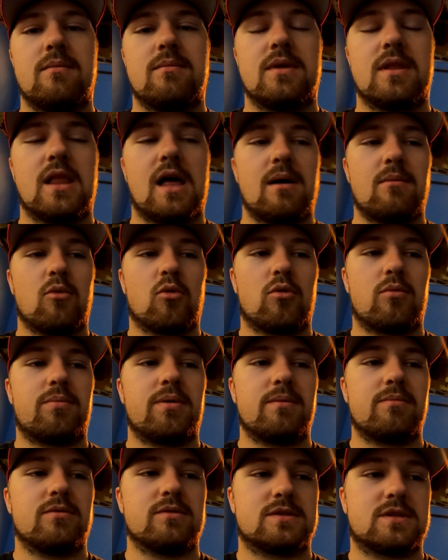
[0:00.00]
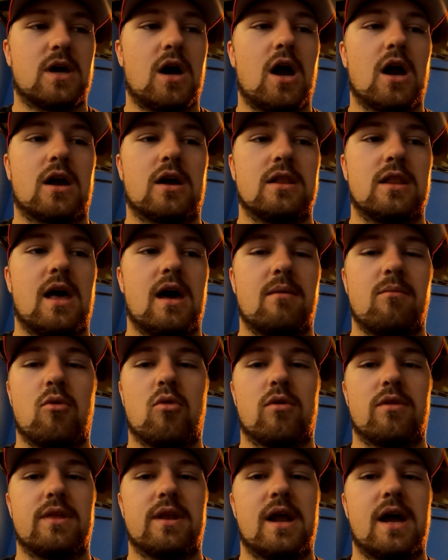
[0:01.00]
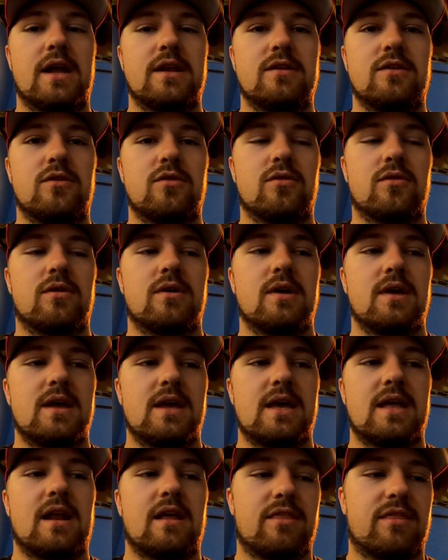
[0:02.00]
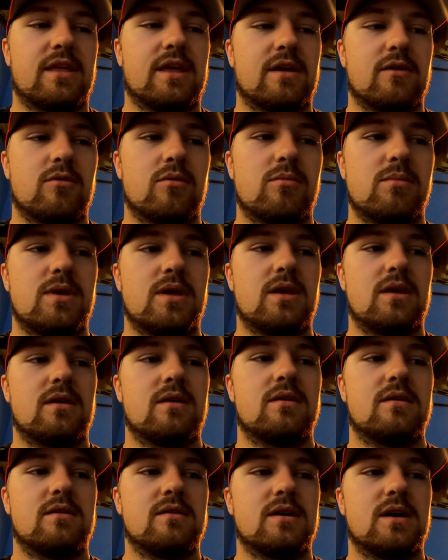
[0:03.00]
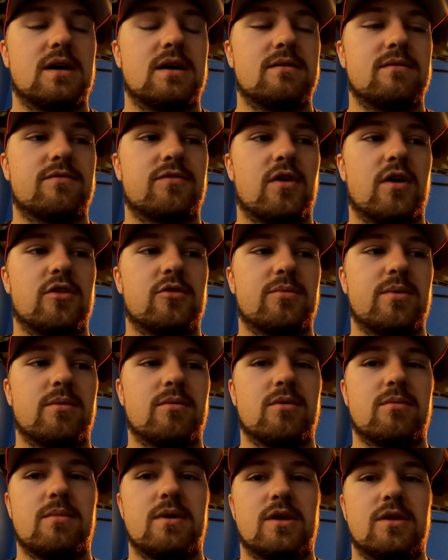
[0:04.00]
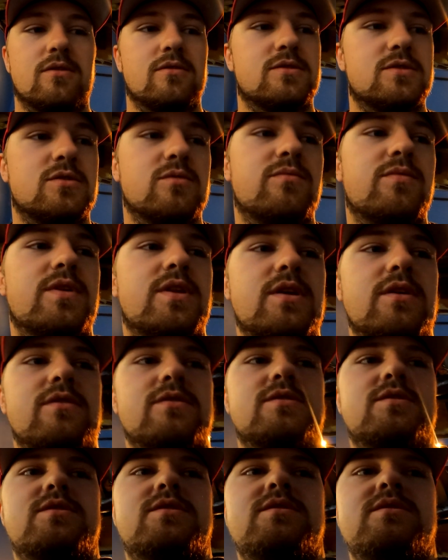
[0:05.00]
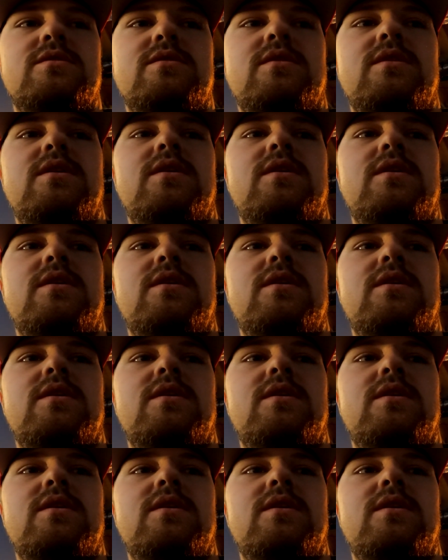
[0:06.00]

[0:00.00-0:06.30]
A lot more people talk a lot more than I do, and I think it would be for other people that make YouTube videos